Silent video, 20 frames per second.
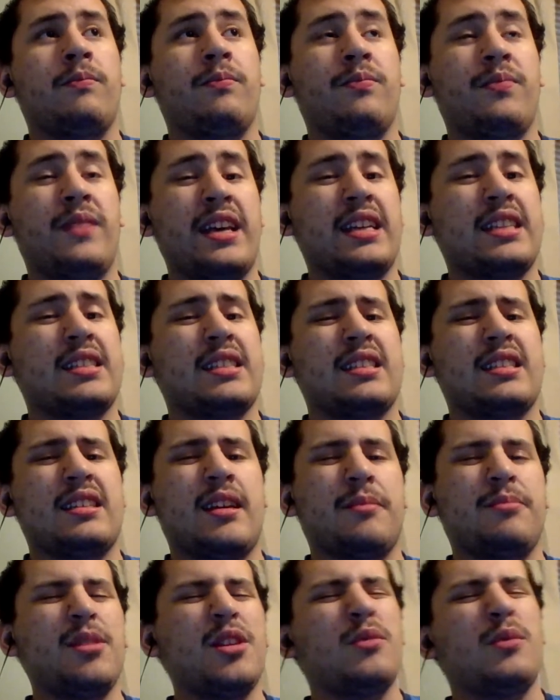
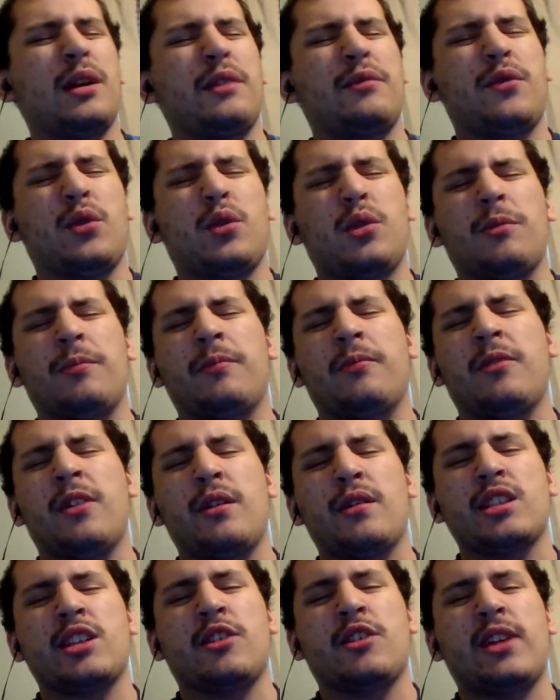gonna wait for
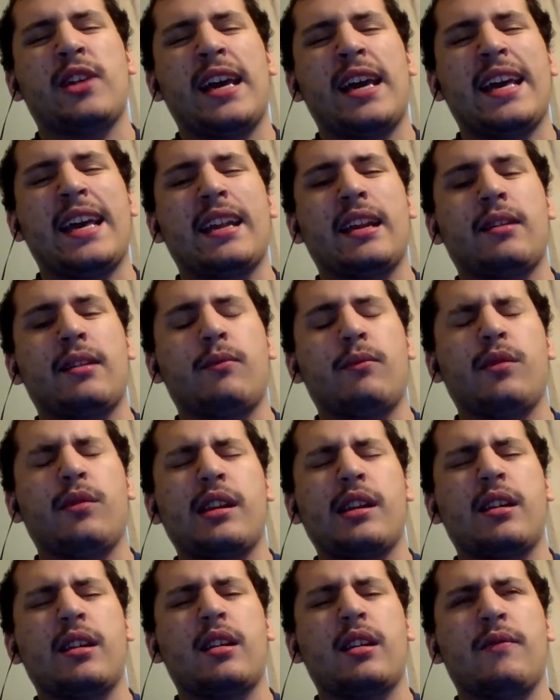Fairytail to end
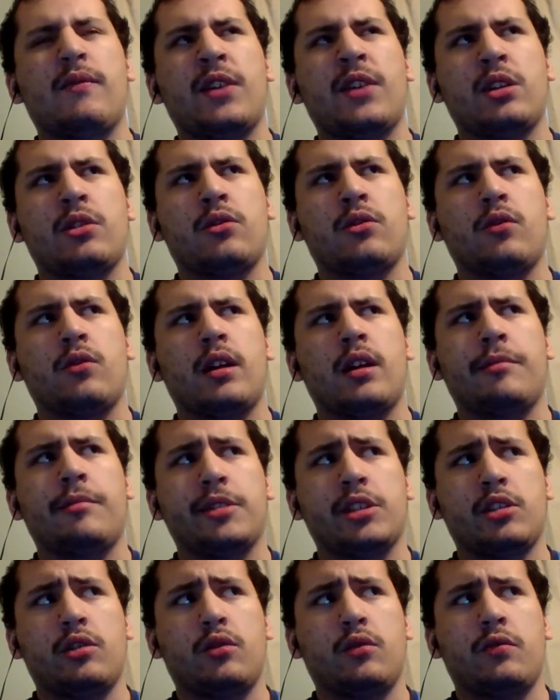when the final
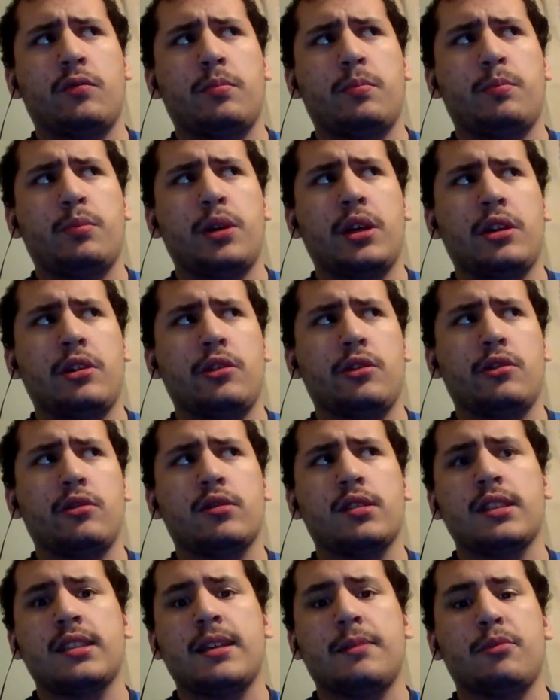episode
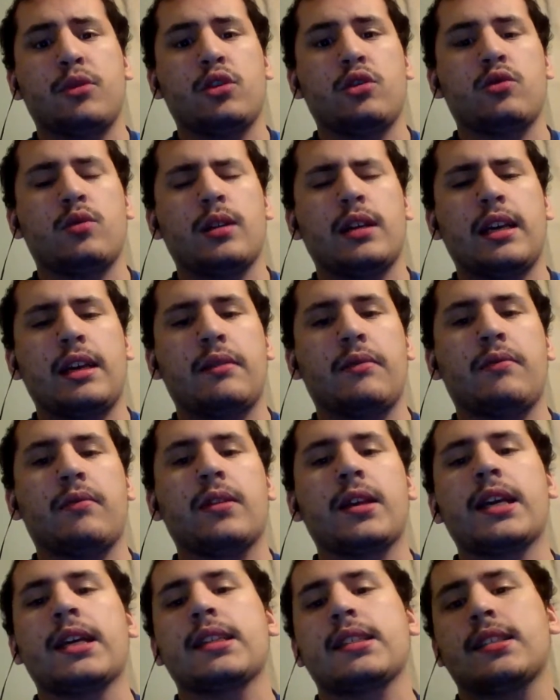appears September 28th.
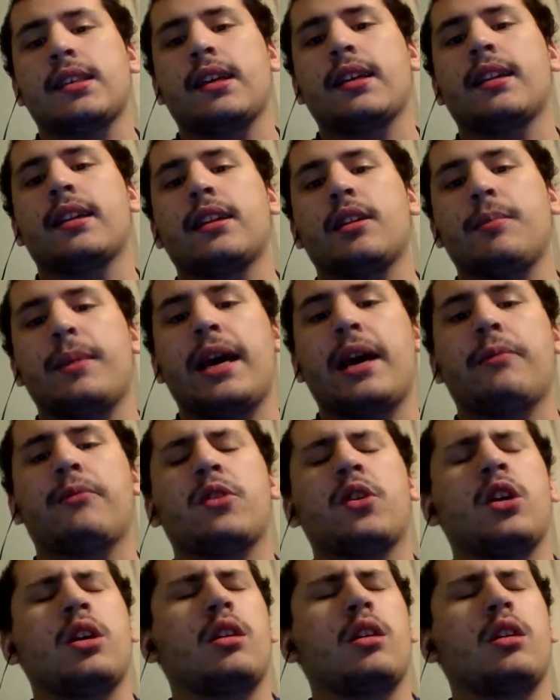Yes, I did the math.